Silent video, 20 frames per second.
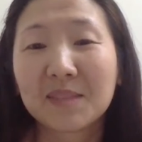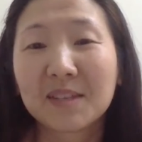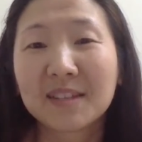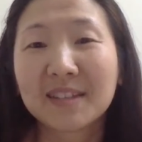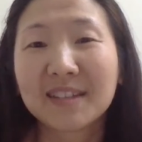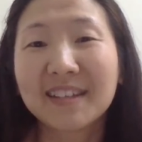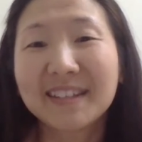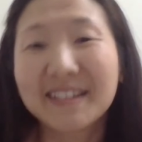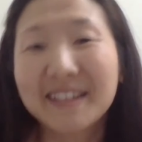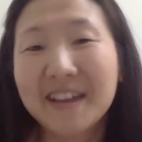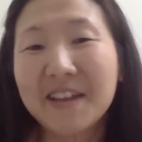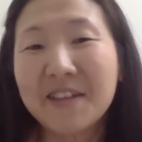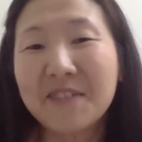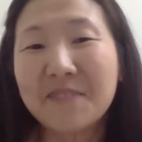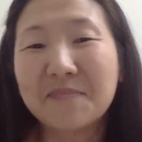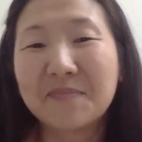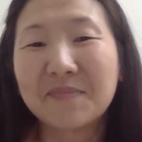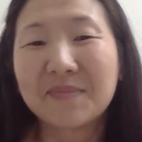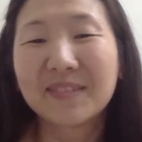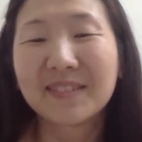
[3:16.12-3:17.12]
Take
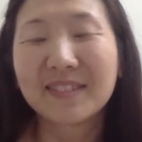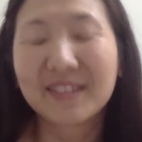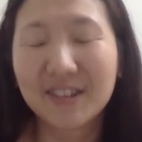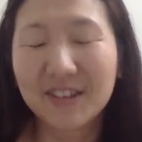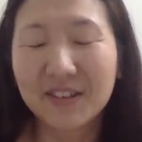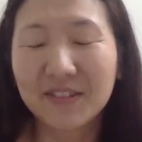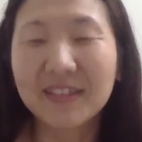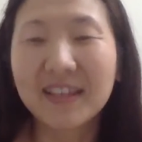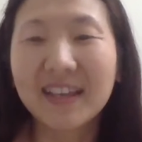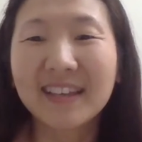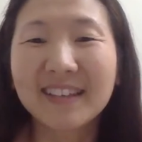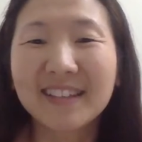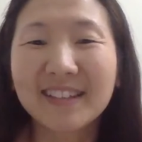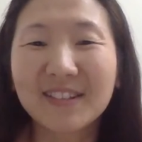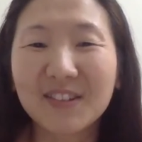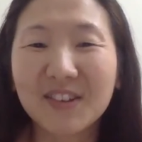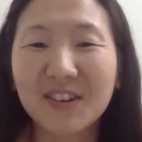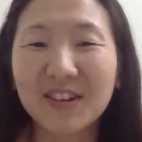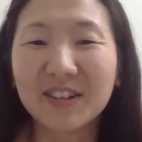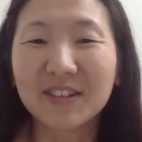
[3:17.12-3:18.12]
time to give thanks
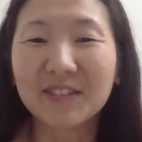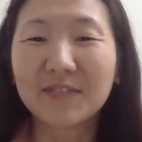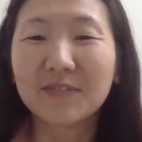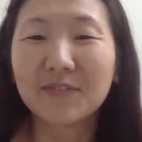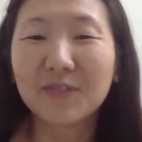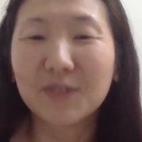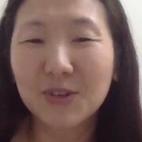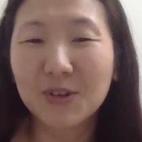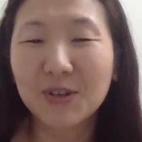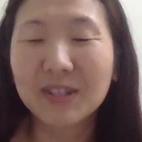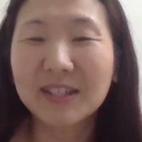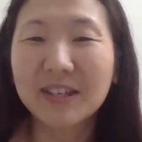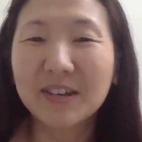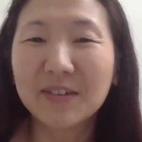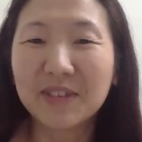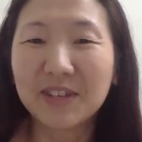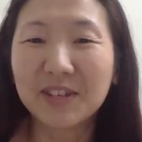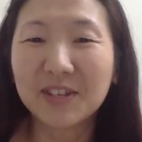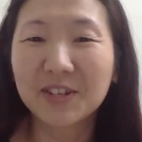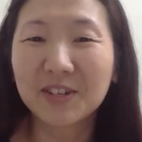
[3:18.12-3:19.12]
to God for your
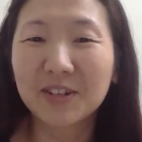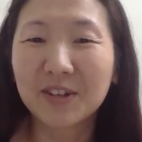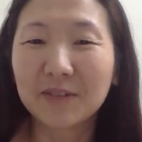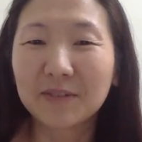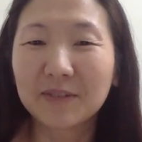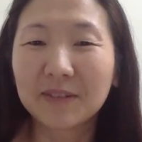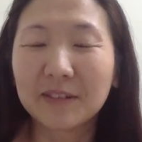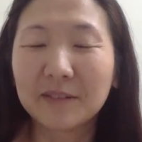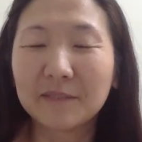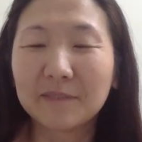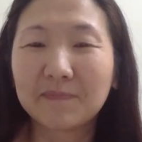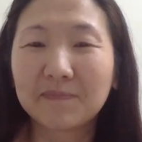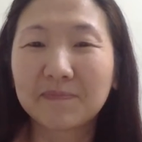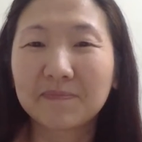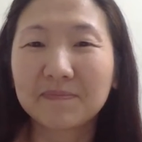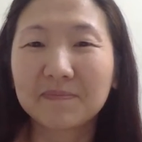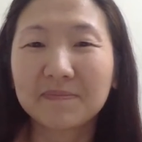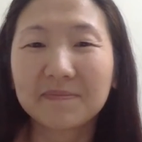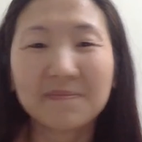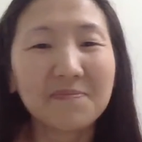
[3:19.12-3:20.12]
salvation often,
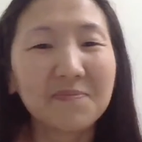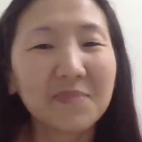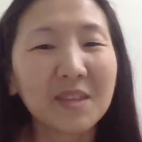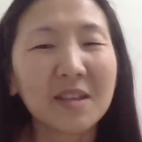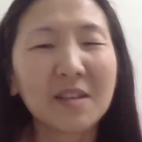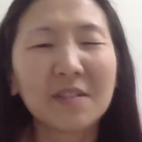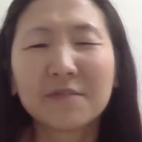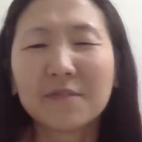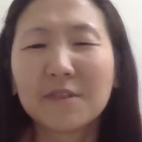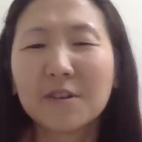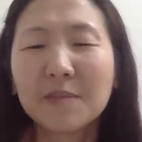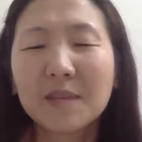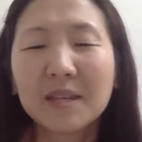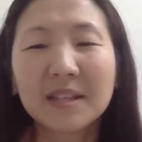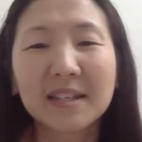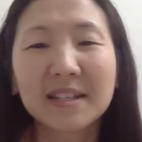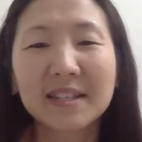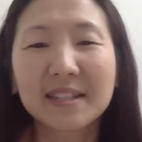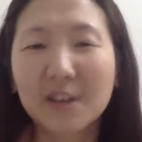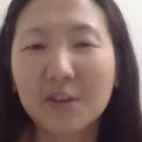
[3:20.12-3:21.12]
affirming
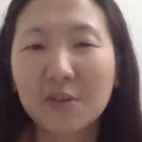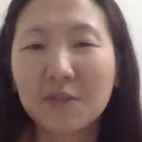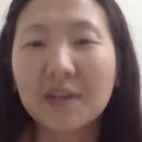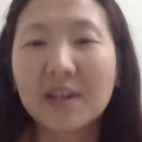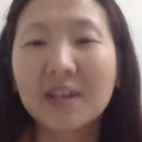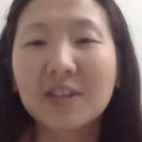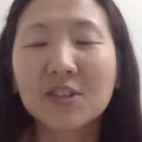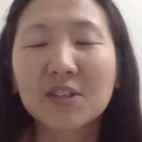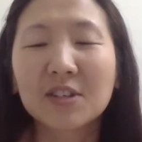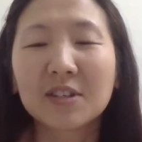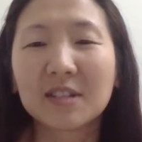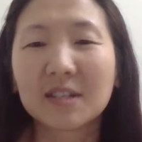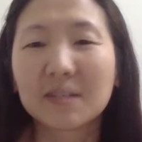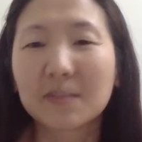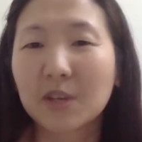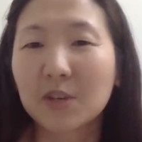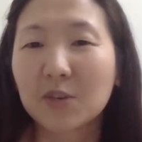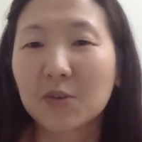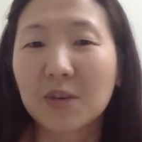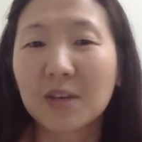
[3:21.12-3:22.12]
that salvation is
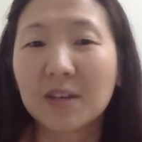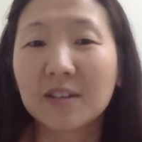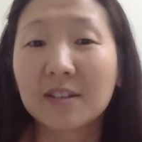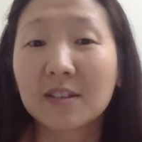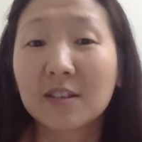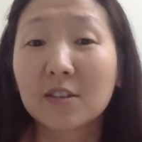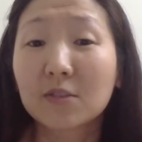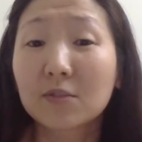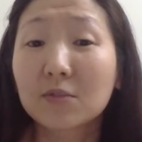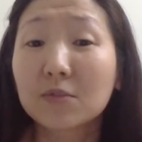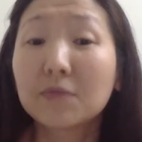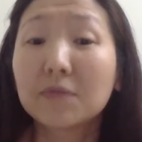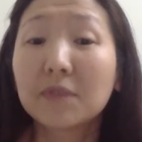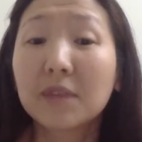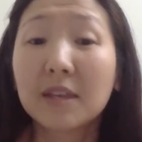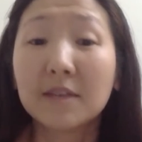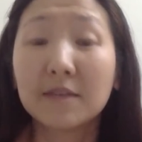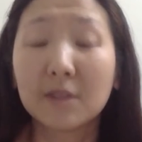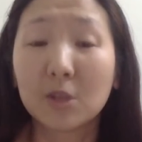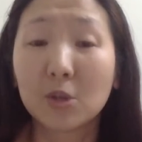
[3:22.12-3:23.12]
by grace through
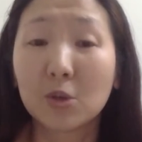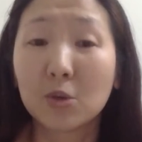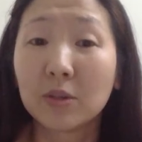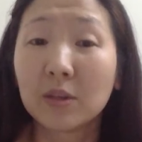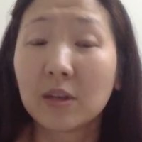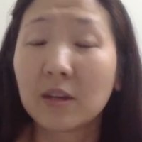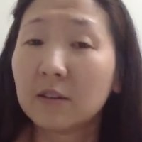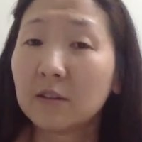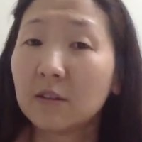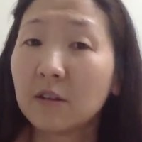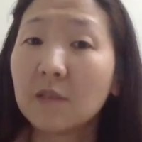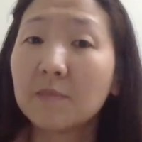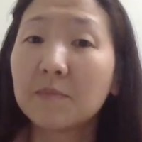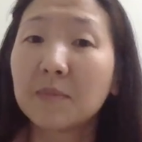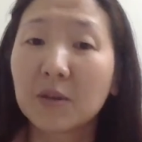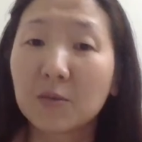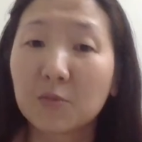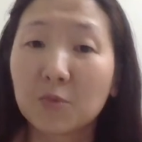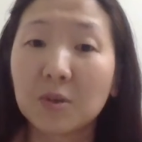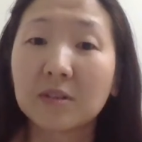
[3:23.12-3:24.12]
faith alone and not
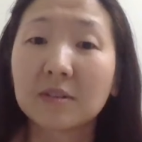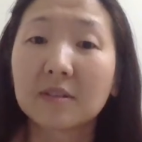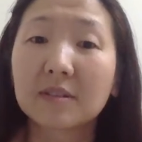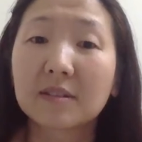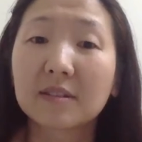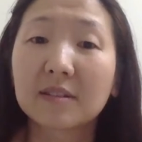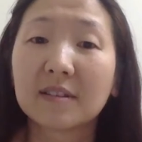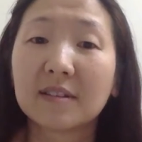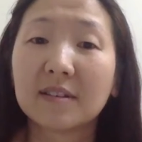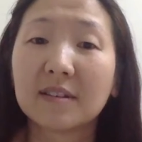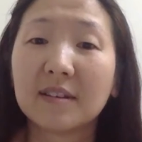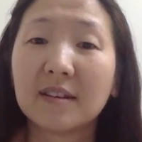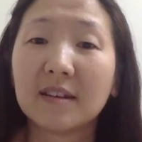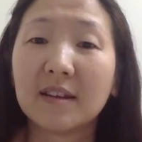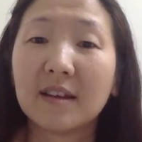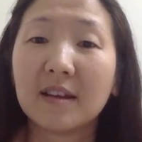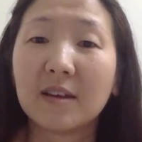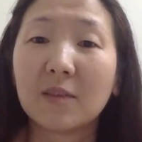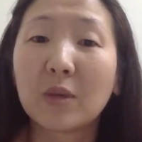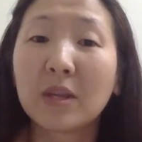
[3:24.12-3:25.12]
by works.
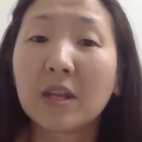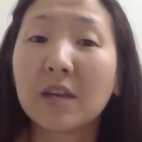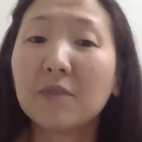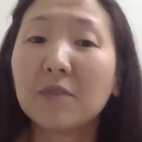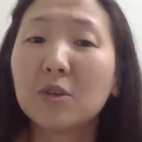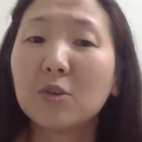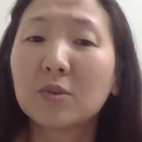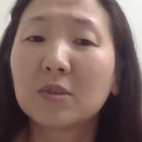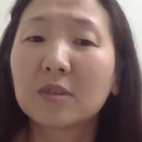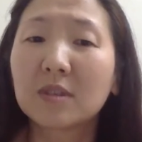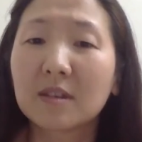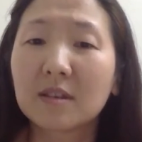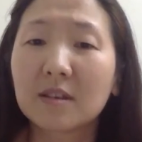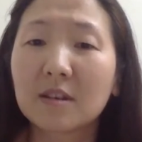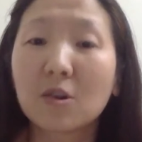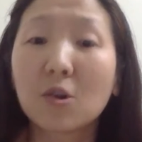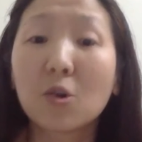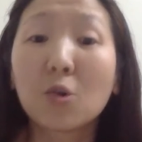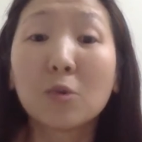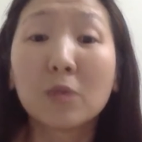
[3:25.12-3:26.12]
Whenever you take
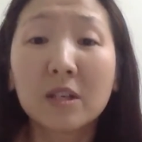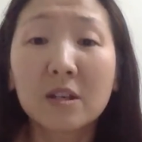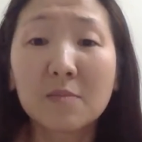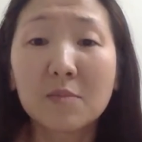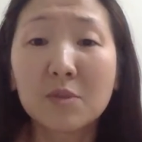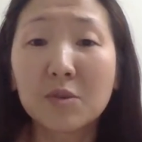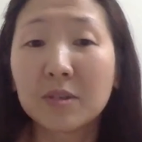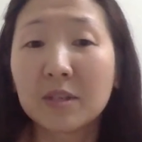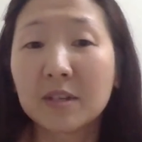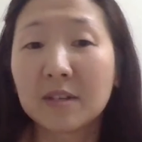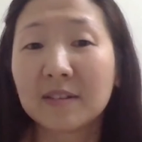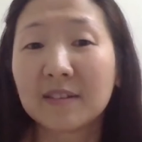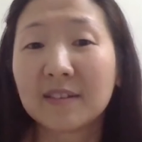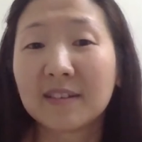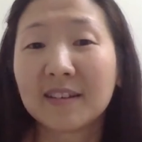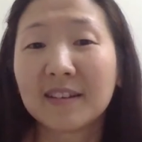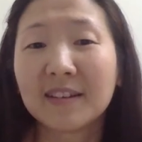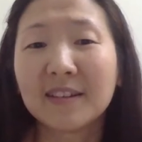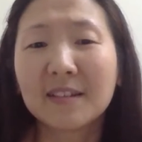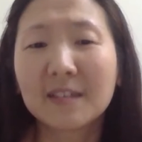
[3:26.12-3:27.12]
Holy Communion,
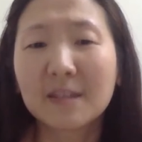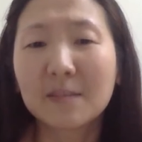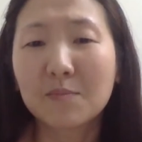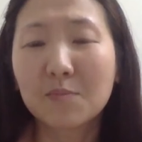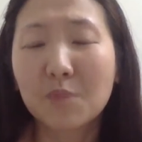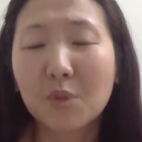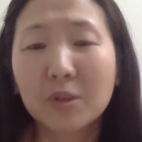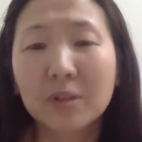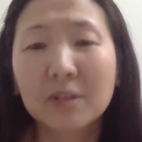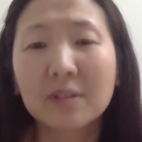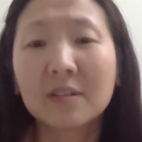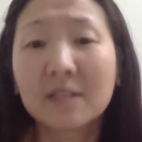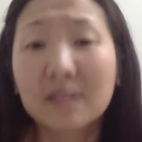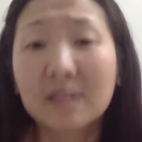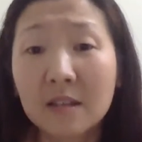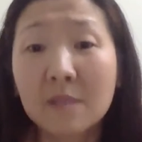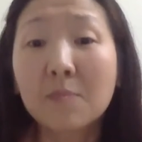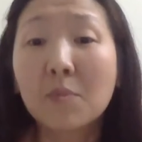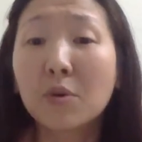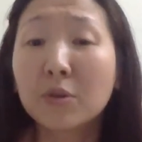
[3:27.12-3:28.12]
it is
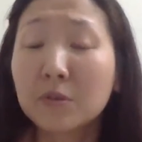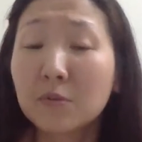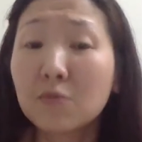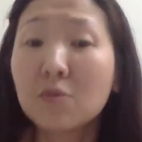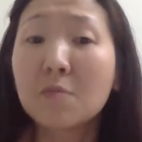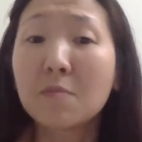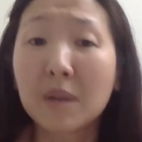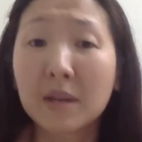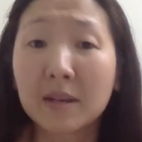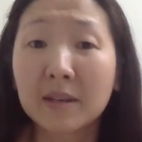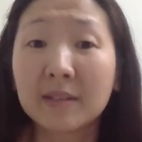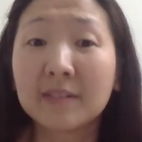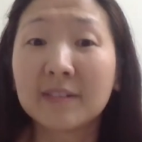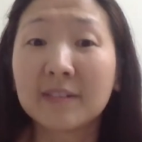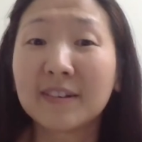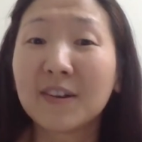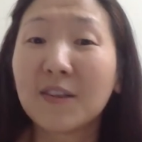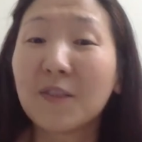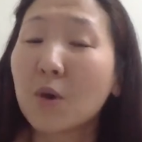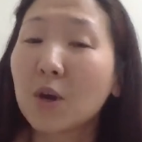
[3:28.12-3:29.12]
an important
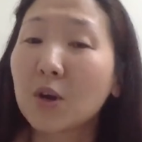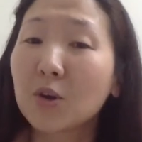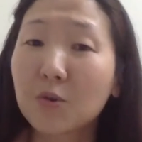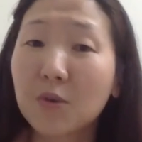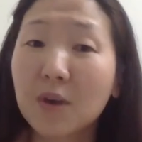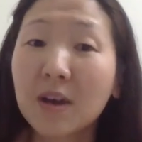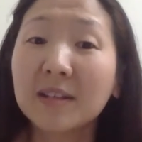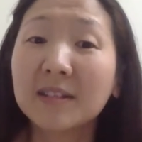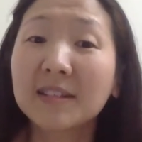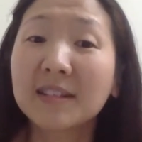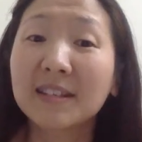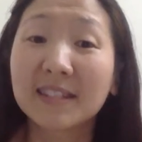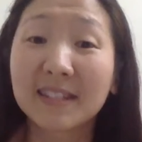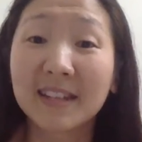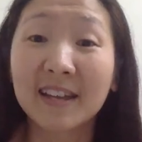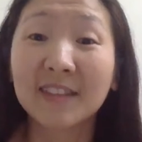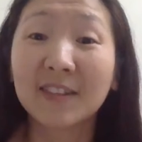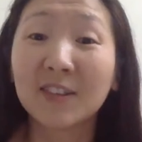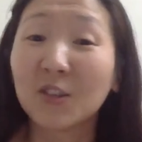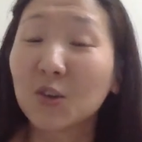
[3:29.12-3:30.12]
reminder of what Christ has
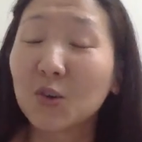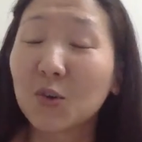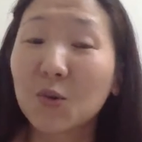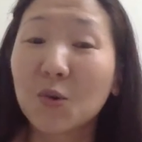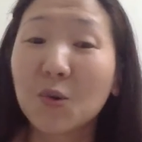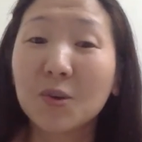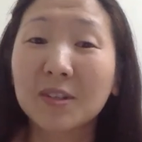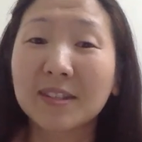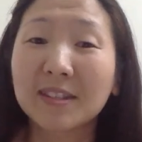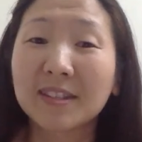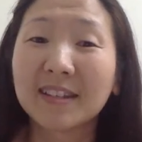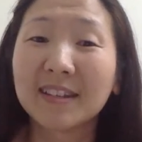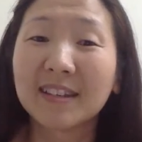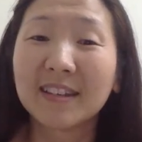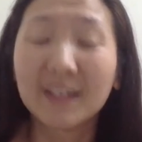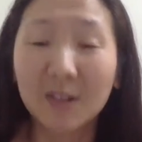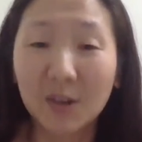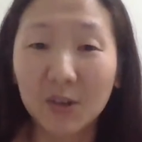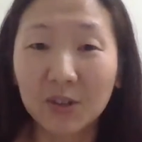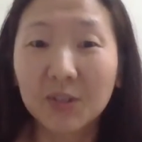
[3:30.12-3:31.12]
done on the cross
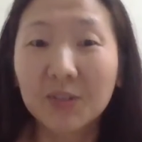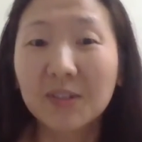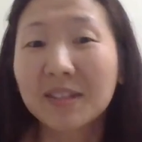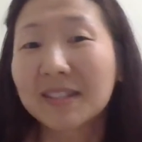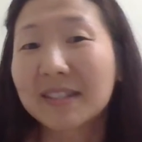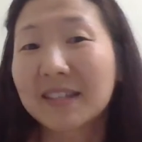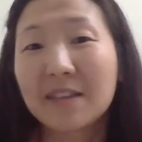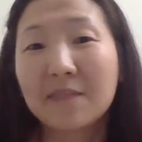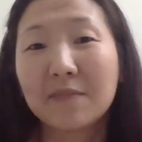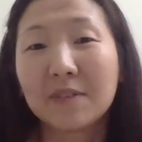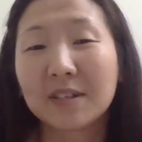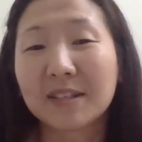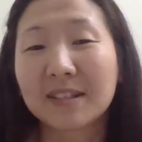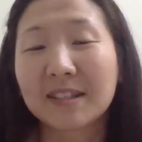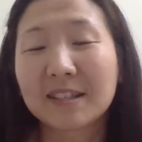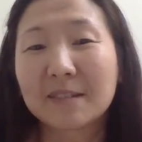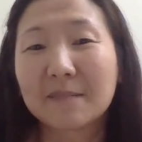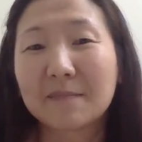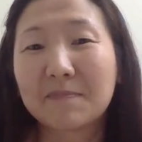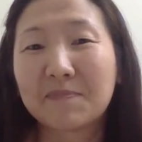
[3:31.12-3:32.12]
in order to save us.